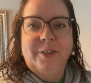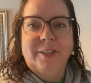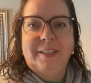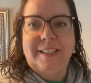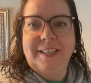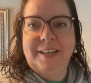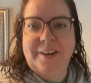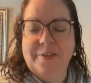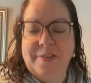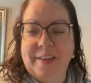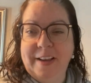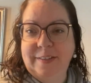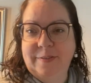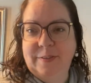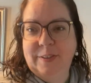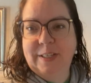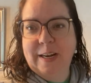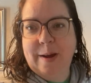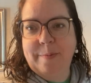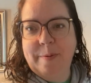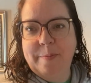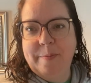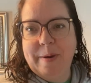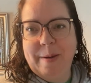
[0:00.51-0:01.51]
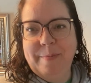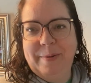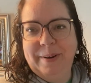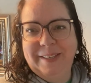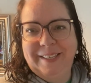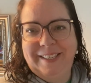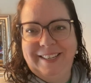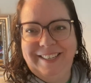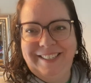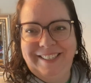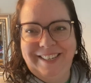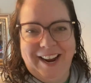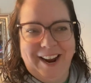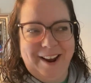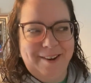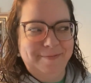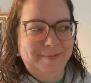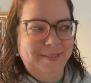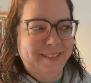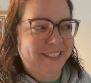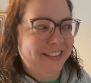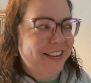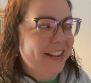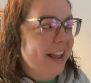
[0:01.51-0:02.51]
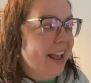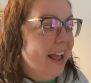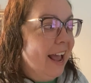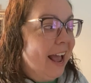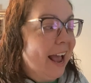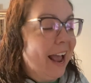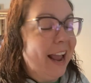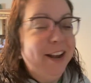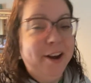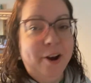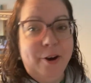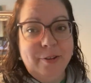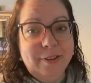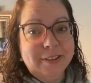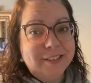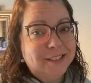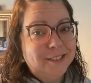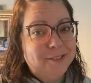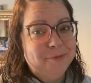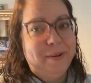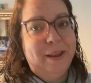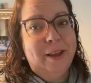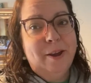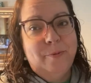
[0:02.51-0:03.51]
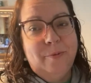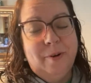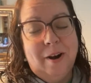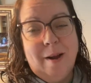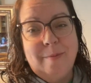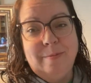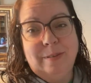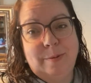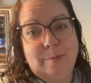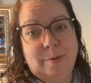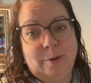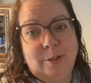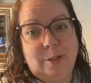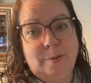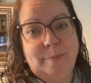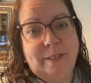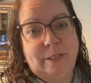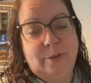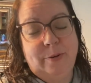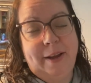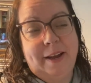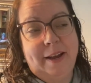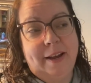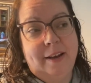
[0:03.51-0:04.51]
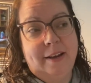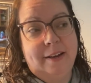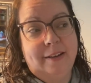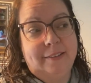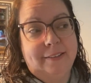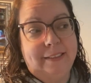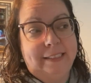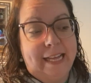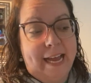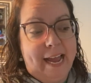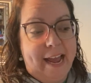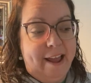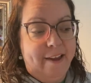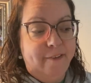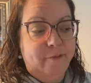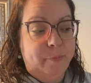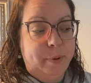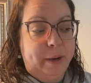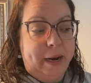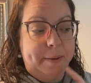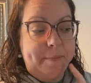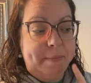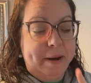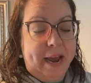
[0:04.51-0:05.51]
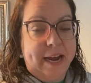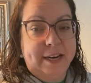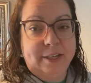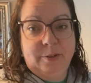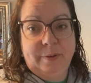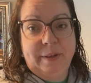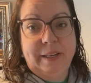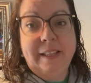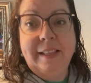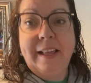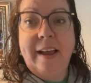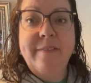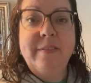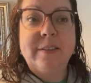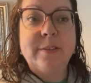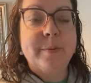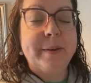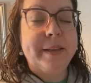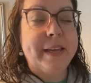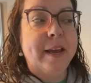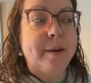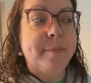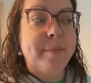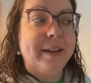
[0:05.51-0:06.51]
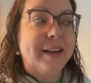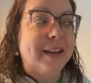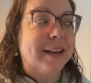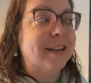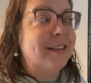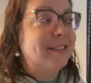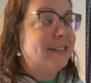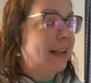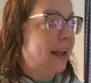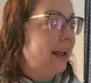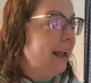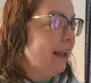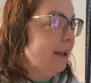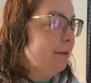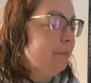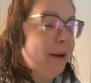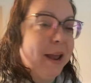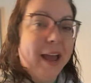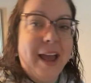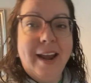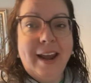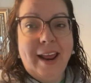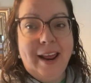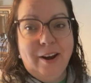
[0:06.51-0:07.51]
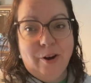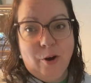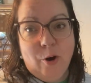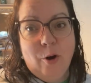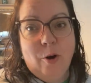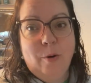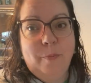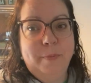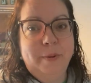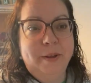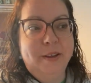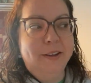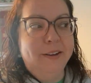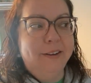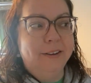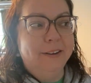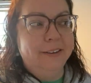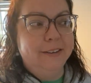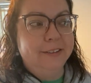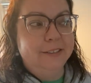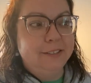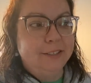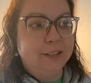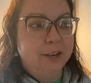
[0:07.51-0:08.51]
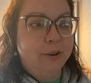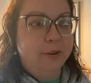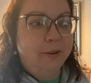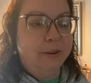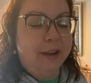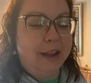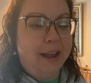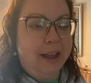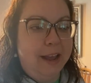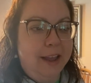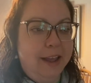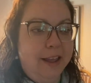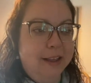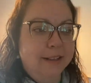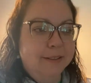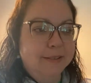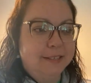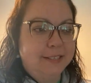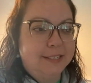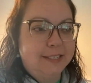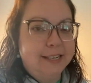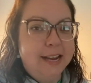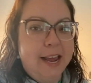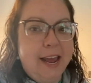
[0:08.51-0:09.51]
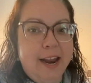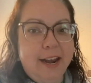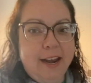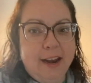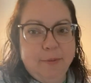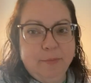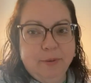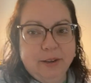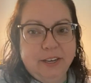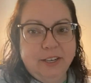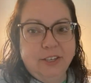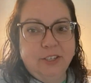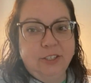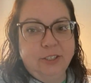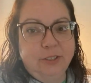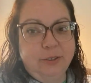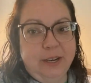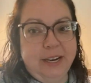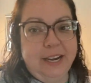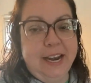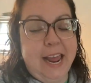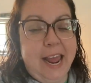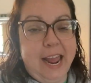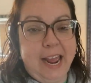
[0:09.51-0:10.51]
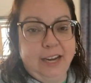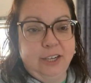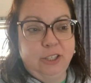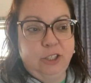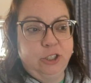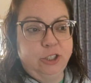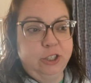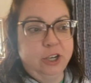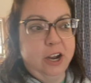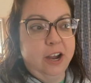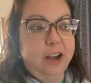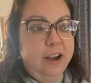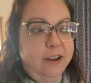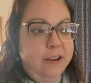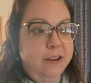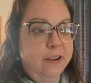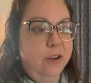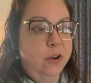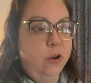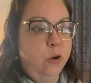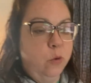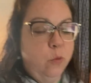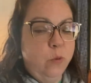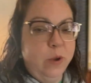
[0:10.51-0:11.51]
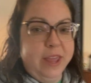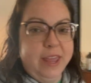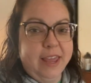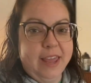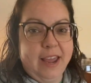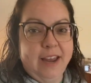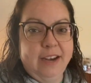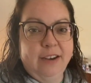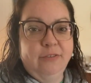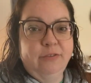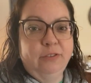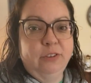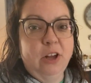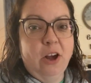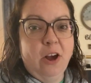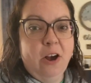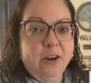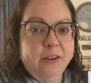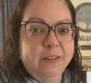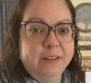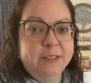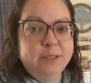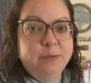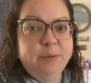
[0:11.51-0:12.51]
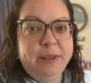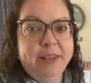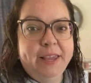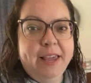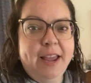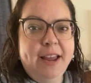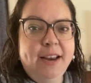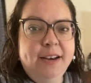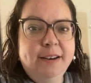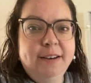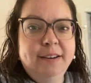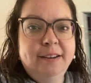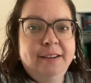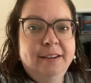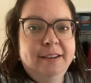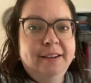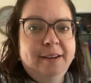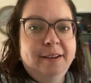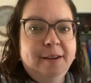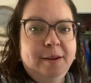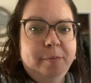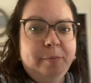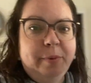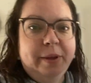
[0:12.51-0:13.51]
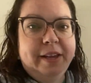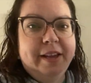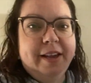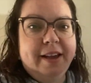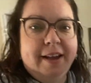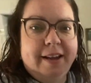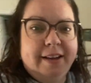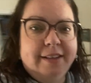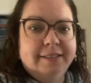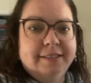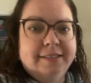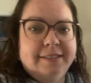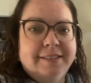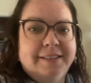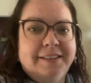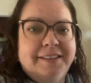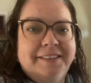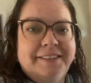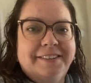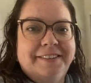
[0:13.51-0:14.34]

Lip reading: Krista here. Thanks for stopping by Books and Jams. I know this is a weekend where I'm supposed to be doing a live, but I'm not doing a live this weekend because I am not at home. So I instead am going to do an extra weekend vlog this weekend because...